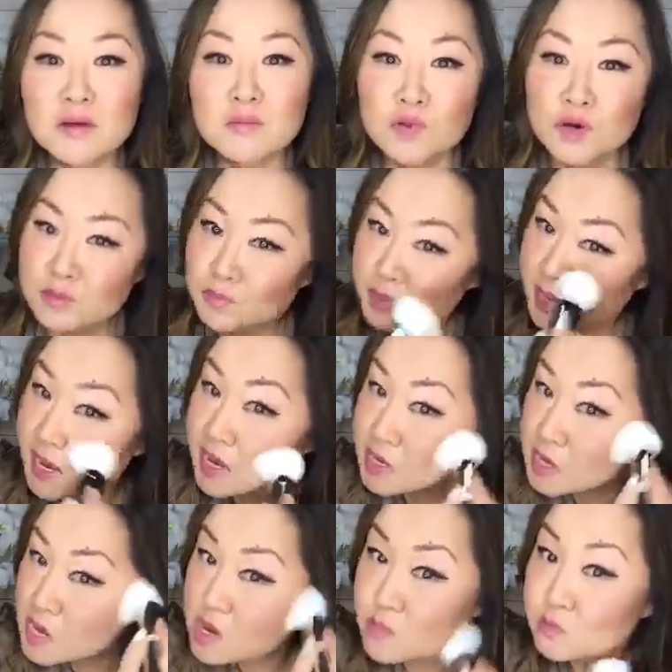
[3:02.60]
I'm wearing
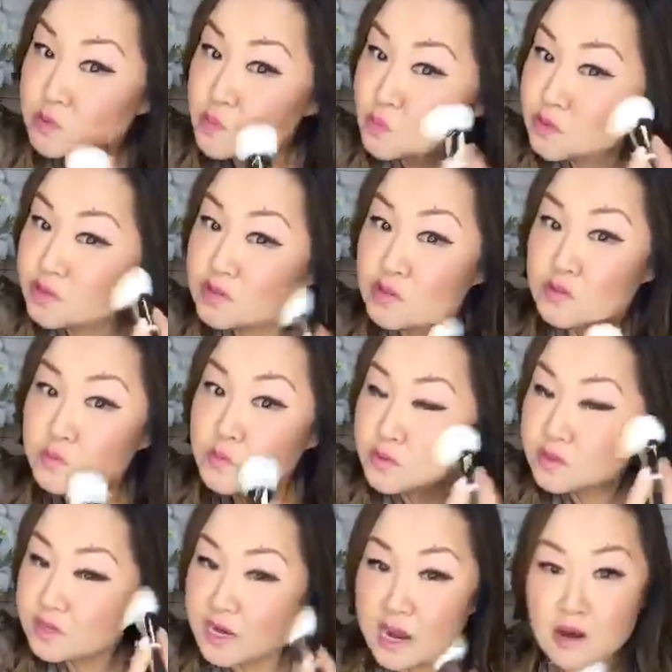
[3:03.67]
black. So we'll just
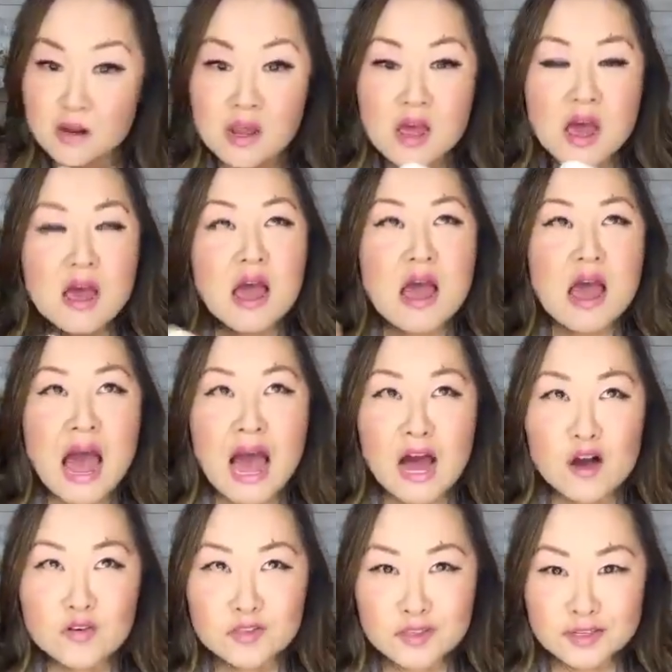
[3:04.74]
smooth it out.
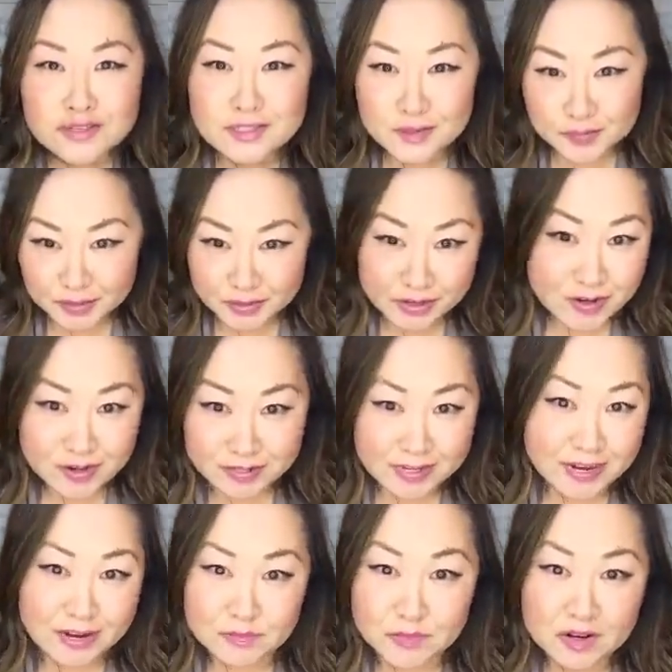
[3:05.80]
How things appear on
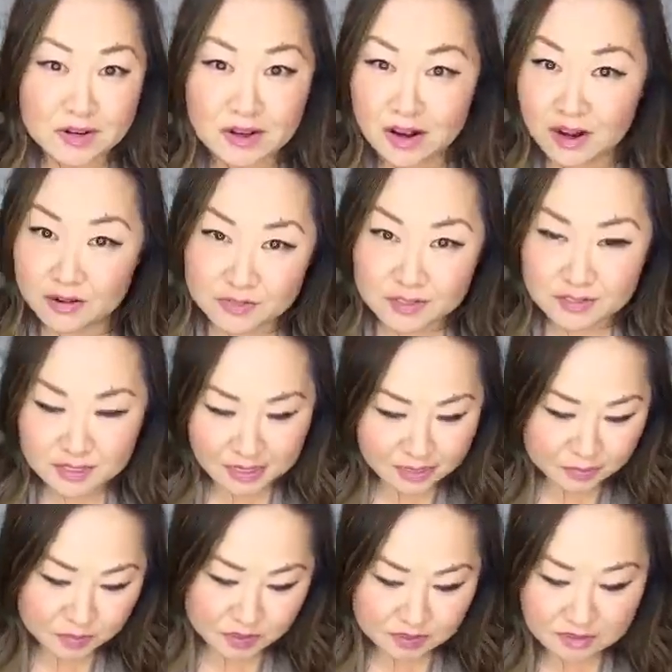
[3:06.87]
camera
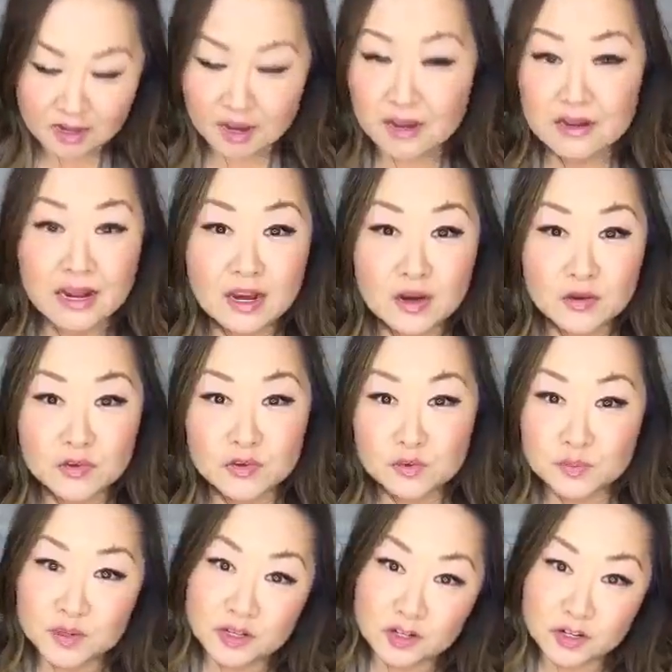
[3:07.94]
oftentimes is not how you
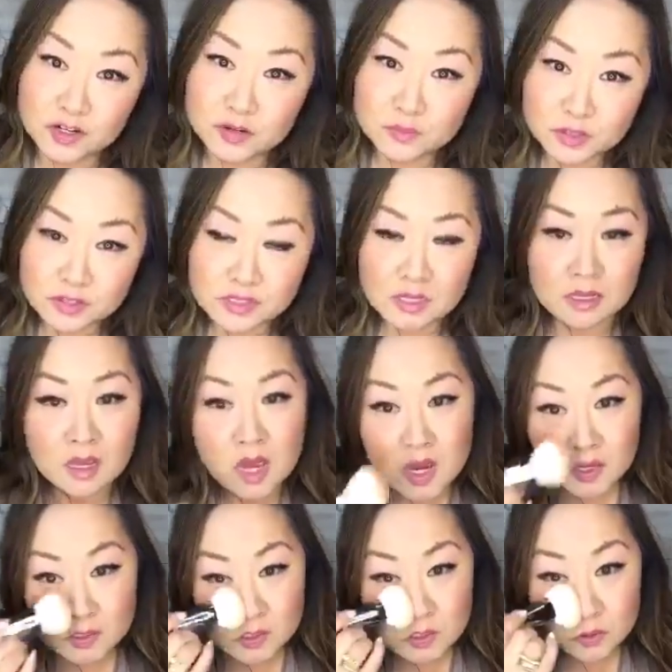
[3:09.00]
appear in person.
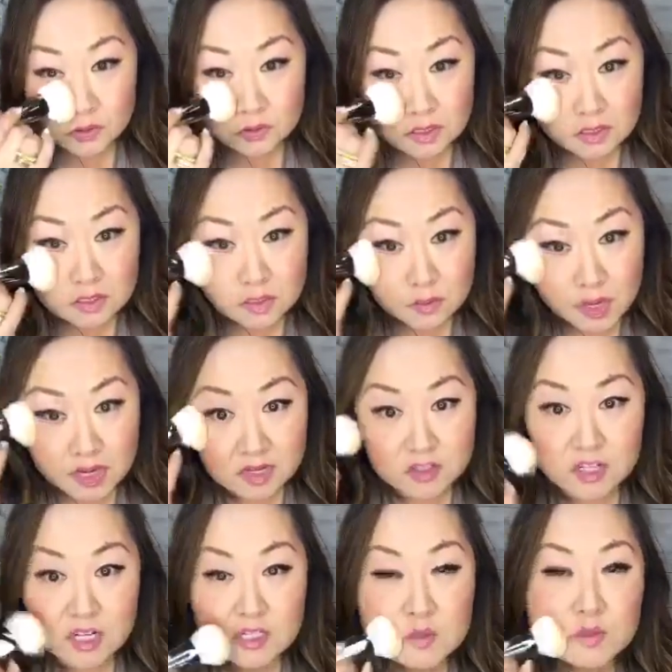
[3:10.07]
And so you need to make
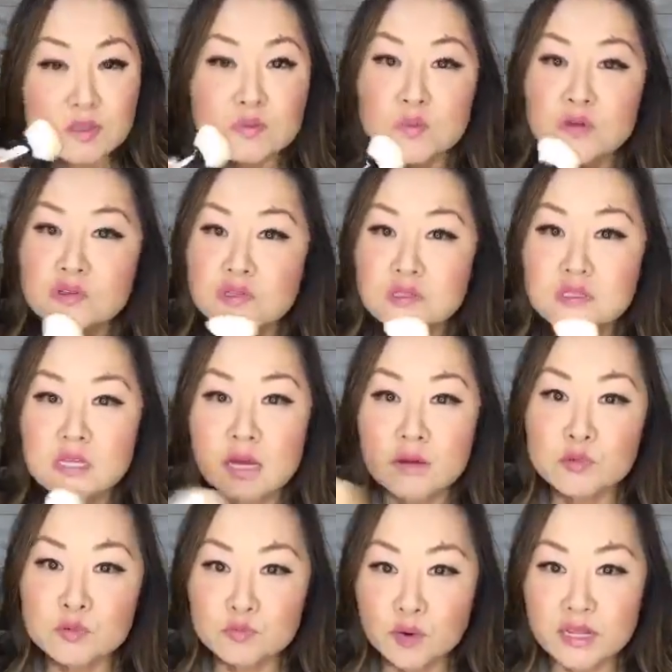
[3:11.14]
adjustments. Most of the time
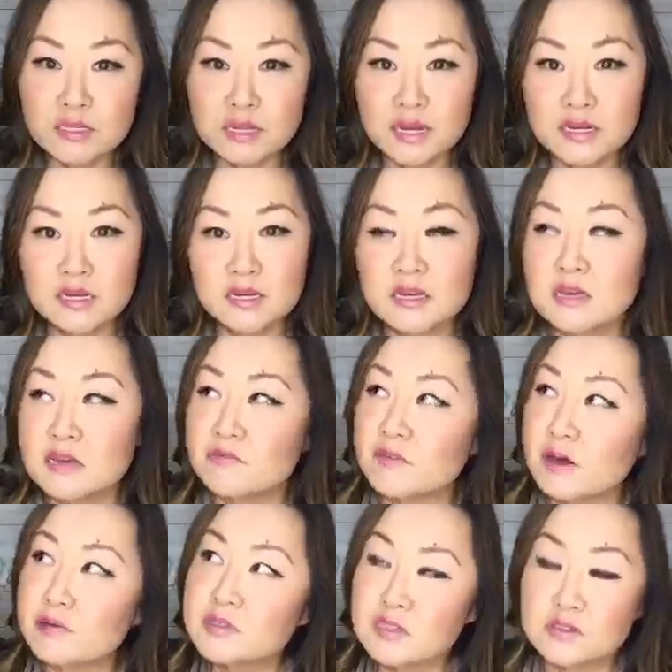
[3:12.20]
with bright lighting, if
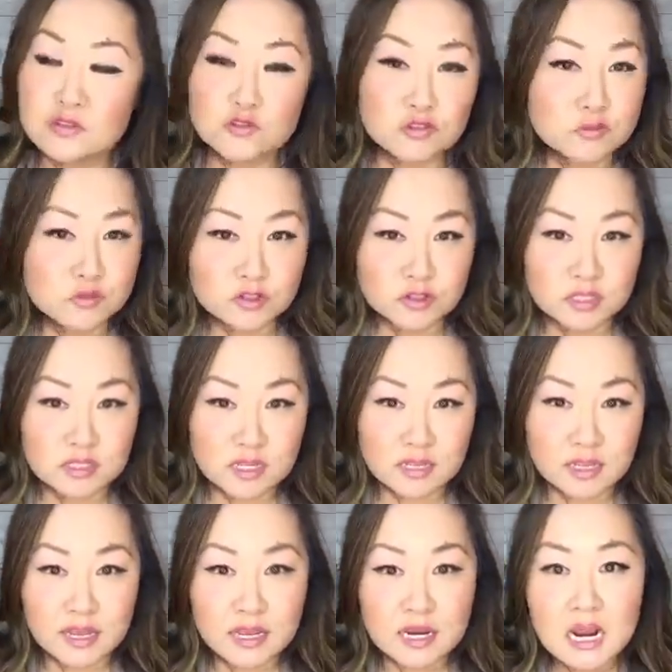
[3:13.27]
I was in this room during
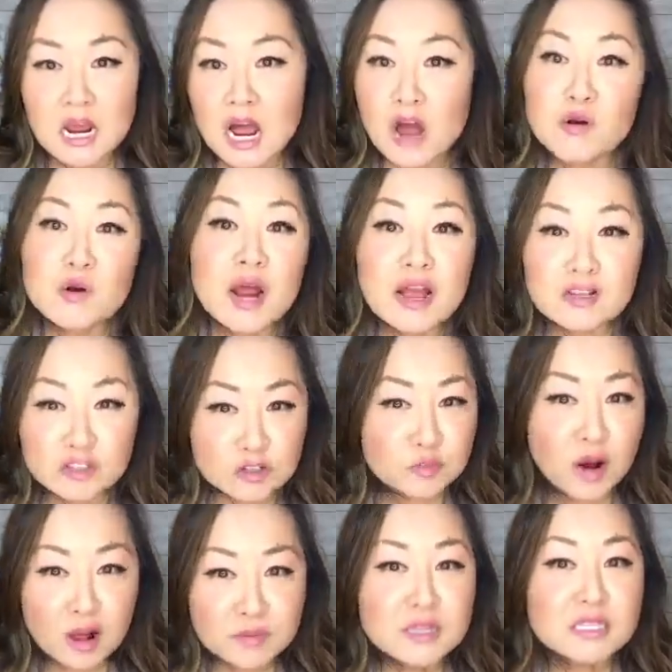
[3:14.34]
daylight, I would actually
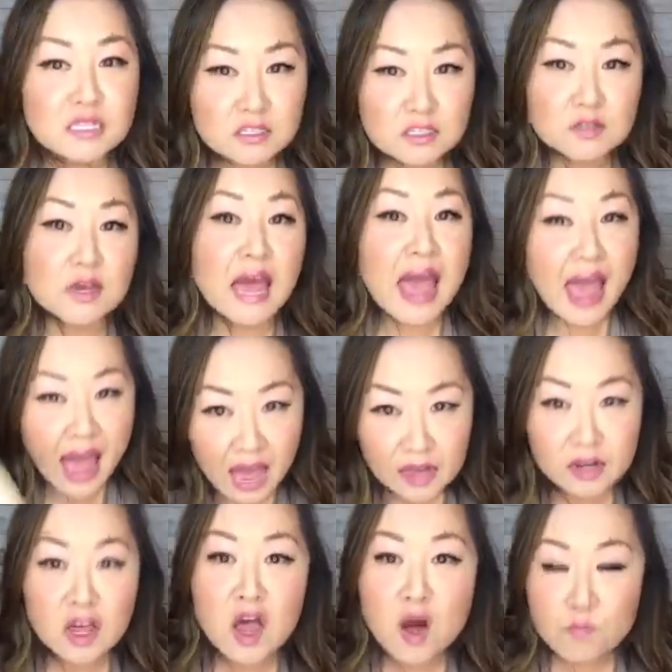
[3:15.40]
probably need to
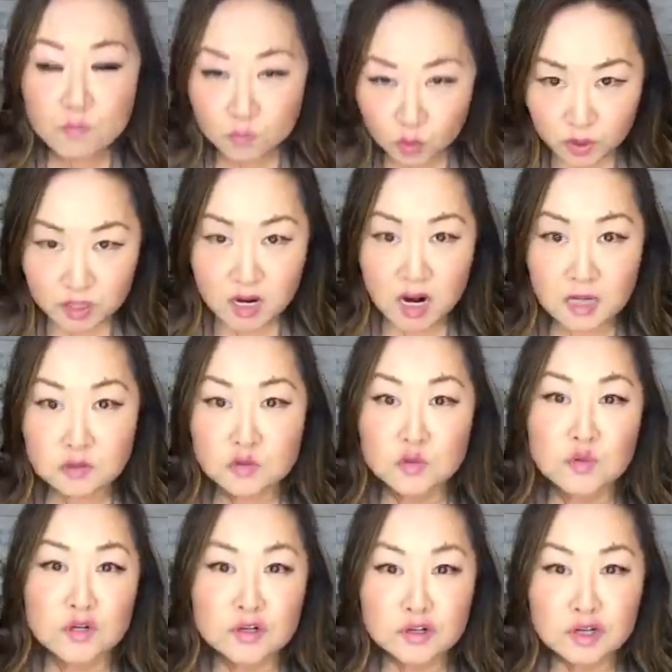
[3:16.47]
add more
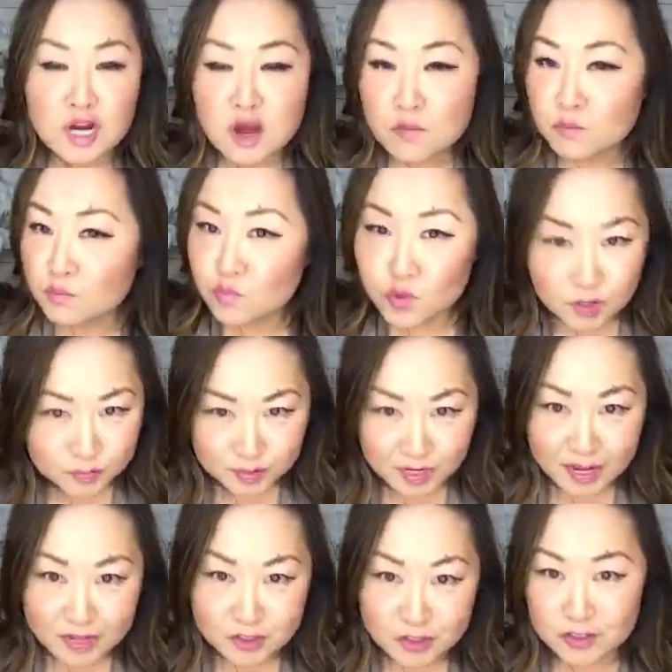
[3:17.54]
contour, more
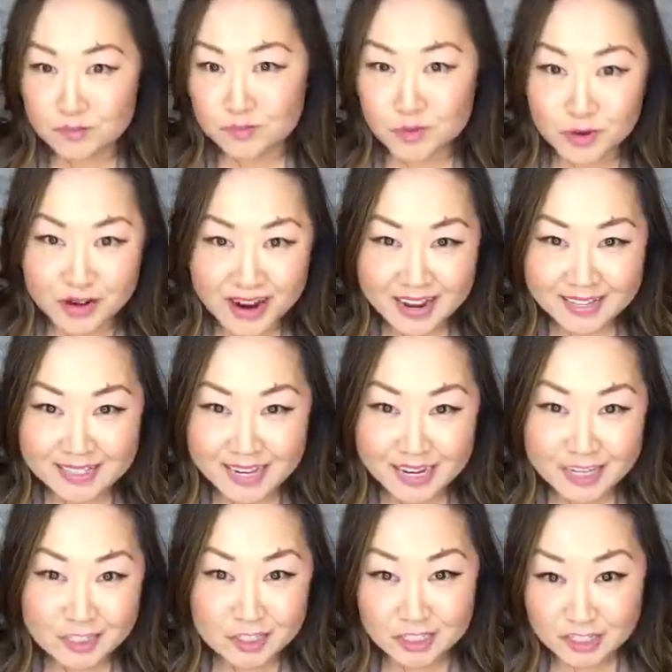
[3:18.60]
blush, more
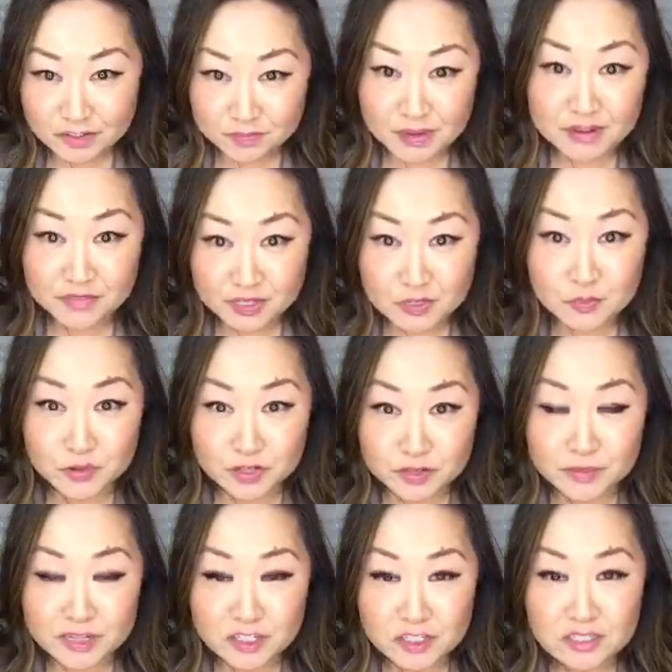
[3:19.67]
highlight to give my face more
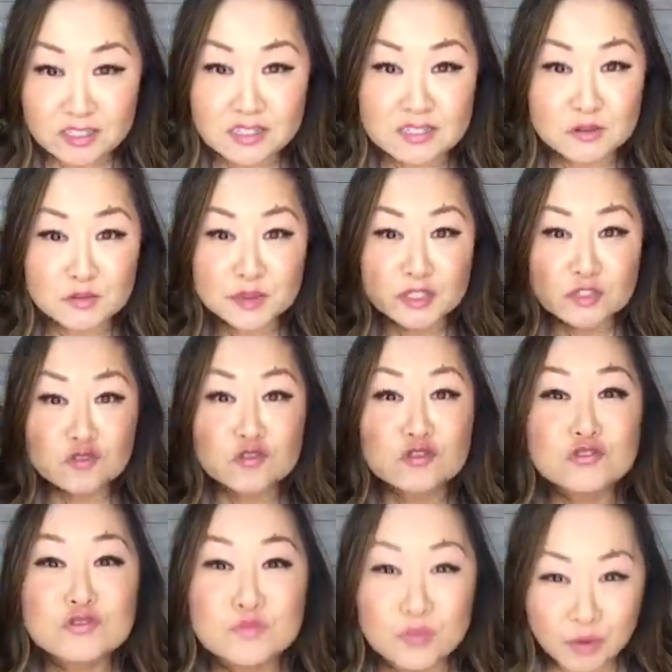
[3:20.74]
dimension, because it would be
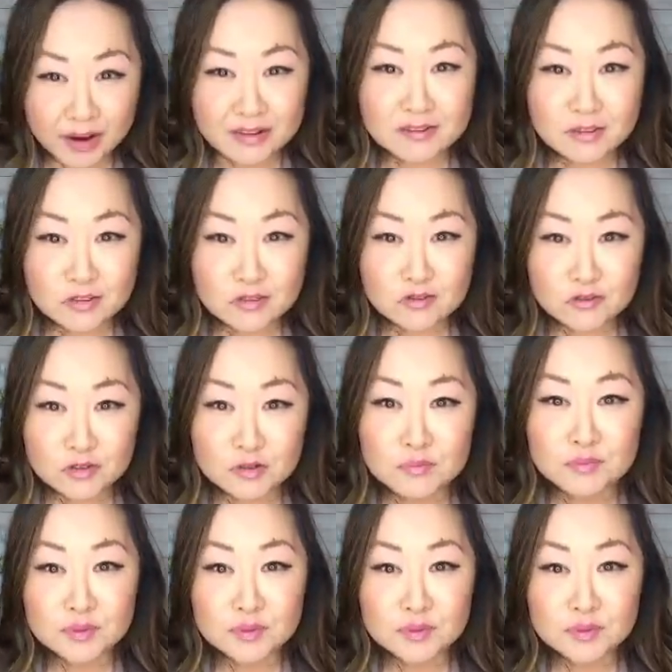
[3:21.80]
too bright in this room.